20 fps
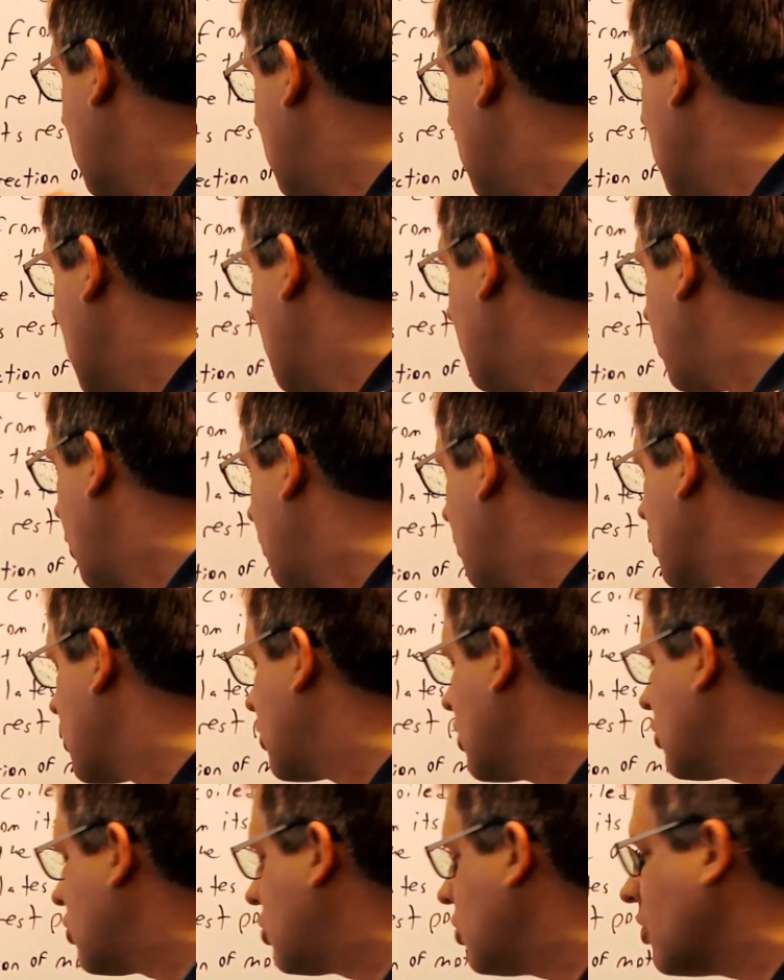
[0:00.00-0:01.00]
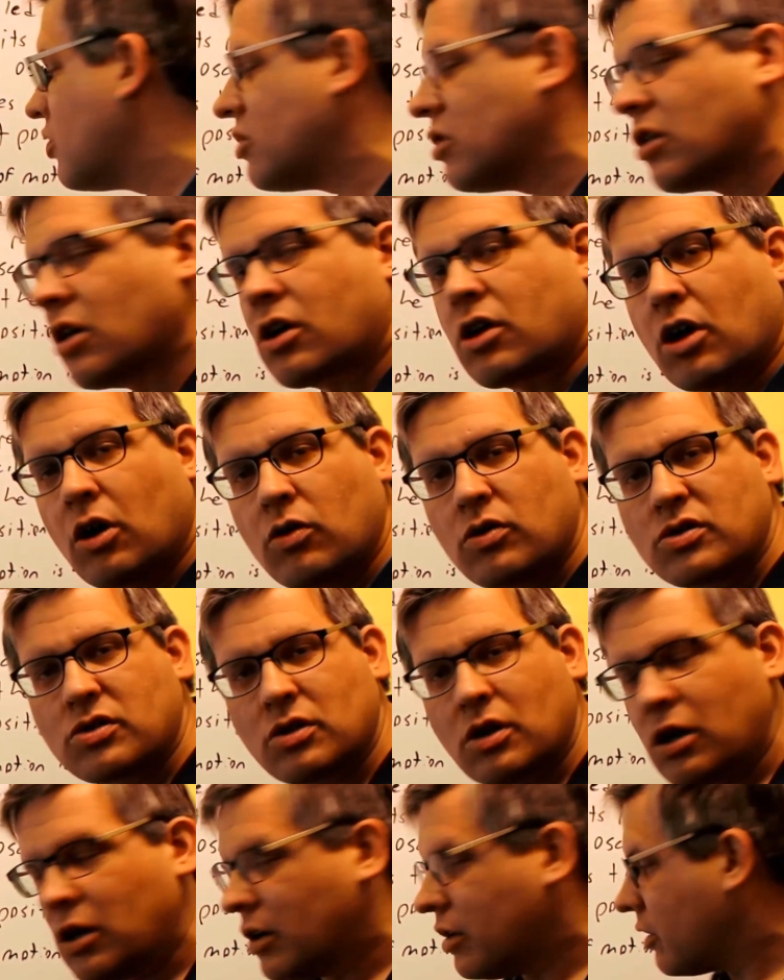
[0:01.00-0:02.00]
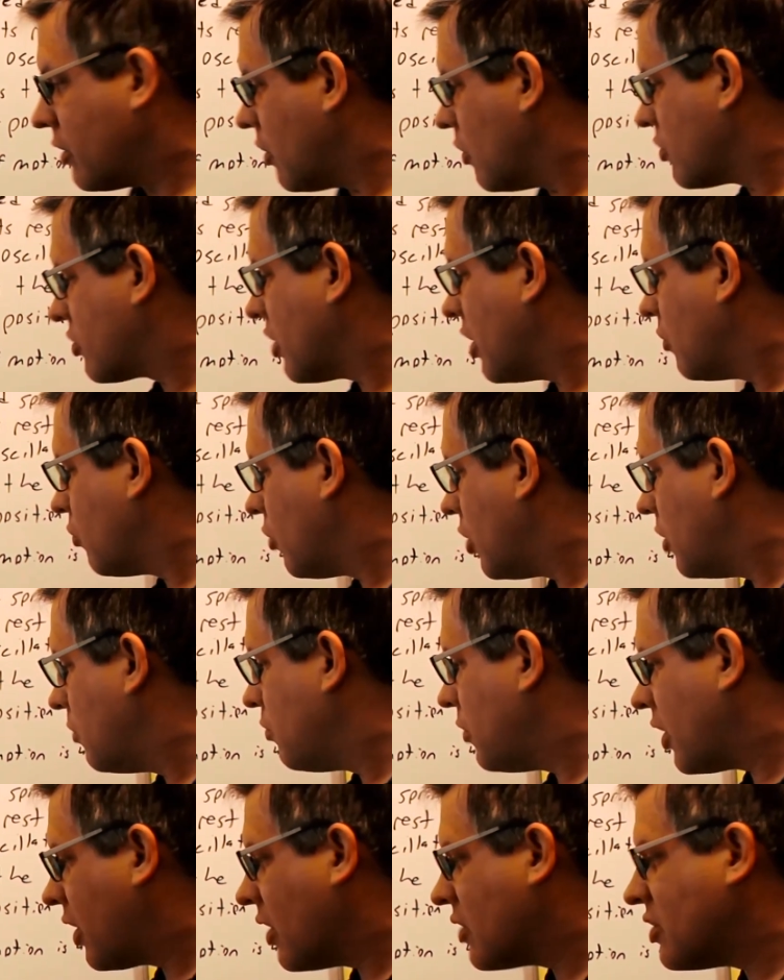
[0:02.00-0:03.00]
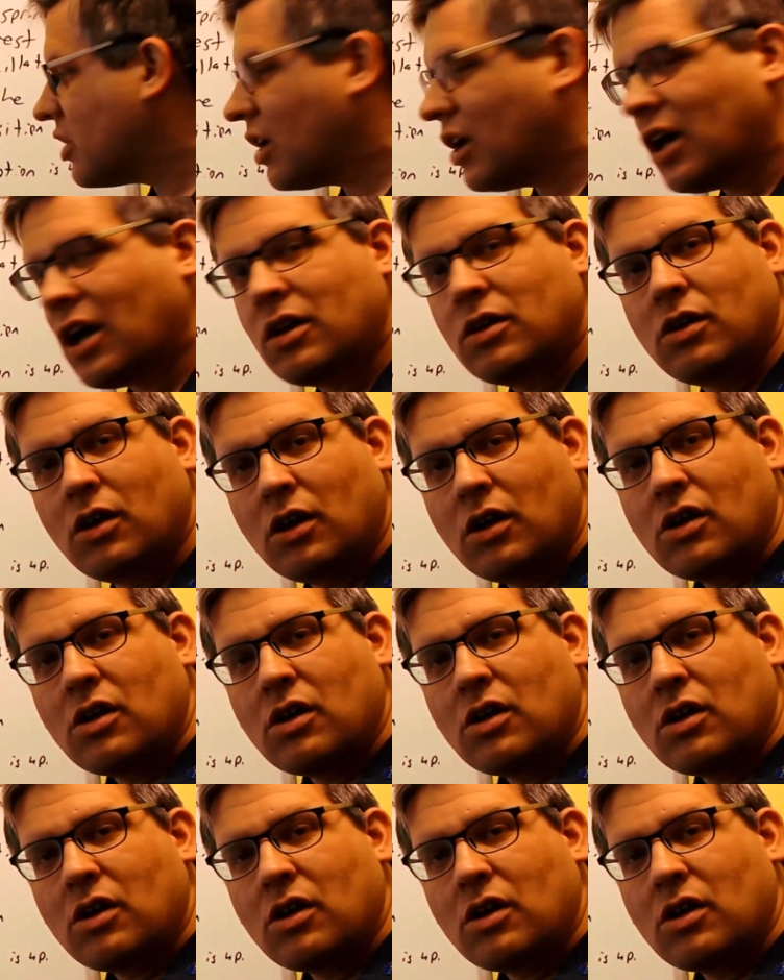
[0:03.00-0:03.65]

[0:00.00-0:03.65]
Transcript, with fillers: t. I'm purposely choosing a cos, uh, cosine one because, again,